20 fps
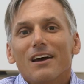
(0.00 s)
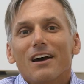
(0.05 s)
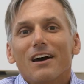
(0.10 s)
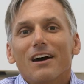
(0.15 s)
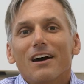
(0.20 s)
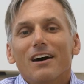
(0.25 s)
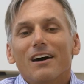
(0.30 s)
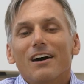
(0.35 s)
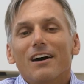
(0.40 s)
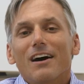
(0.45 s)

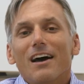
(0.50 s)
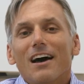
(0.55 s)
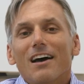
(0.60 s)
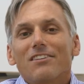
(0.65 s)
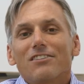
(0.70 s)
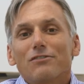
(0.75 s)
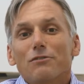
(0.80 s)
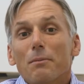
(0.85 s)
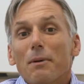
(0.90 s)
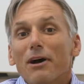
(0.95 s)
As
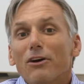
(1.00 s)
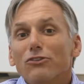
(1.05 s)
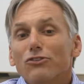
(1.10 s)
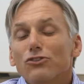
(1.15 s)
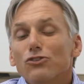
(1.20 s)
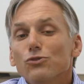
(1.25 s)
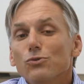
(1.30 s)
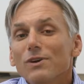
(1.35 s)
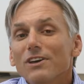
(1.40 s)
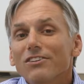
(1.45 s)
of about
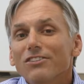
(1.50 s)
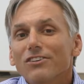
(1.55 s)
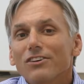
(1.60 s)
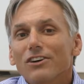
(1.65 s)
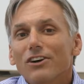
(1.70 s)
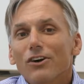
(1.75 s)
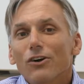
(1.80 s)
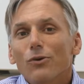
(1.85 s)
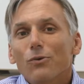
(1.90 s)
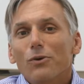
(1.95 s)
2 weeks
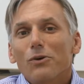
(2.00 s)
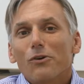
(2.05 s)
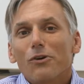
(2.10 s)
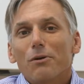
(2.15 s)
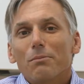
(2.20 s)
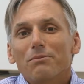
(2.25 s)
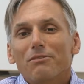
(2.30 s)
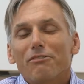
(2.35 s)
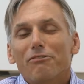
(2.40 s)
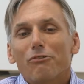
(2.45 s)
ago, we were
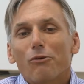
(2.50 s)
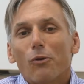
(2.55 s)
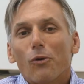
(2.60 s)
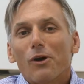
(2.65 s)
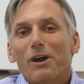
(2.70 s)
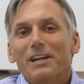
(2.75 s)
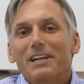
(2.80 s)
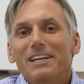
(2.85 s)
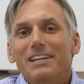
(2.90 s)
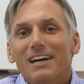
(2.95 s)
up to
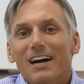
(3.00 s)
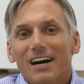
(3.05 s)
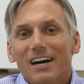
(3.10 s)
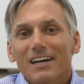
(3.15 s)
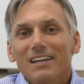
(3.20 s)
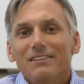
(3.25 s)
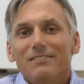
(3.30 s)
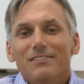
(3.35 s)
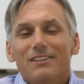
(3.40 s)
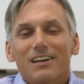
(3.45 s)

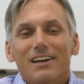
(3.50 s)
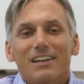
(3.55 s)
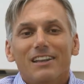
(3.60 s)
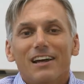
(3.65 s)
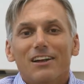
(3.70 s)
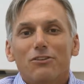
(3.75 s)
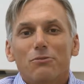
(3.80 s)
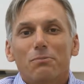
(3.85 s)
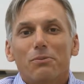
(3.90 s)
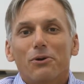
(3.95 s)
$4.89, and
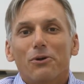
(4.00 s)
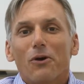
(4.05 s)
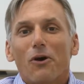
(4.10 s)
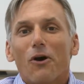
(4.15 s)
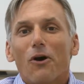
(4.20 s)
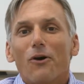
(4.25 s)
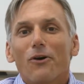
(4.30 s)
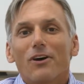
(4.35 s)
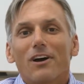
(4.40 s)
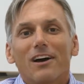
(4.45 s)
that's put
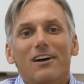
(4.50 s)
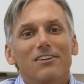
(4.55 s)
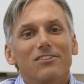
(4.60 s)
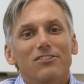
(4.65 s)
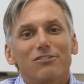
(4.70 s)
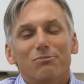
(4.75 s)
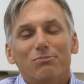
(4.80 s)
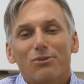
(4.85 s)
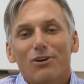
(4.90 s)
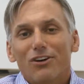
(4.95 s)
all kinds
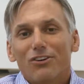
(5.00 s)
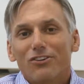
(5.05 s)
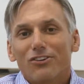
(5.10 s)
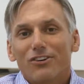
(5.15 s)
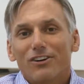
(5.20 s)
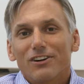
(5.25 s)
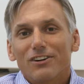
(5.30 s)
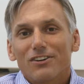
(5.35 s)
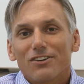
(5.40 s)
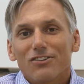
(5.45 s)
of pressure
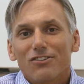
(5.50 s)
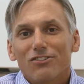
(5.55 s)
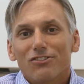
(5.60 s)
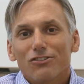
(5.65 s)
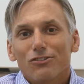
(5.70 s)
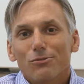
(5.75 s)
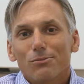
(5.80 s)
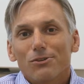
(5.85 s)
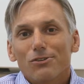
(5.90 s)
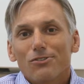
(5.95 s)
on
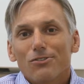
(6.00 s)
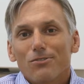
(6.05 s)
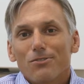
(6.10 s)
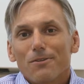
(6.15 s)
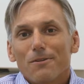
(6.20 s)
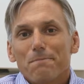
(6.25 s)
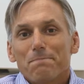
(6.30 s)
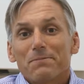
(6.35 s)
consumers.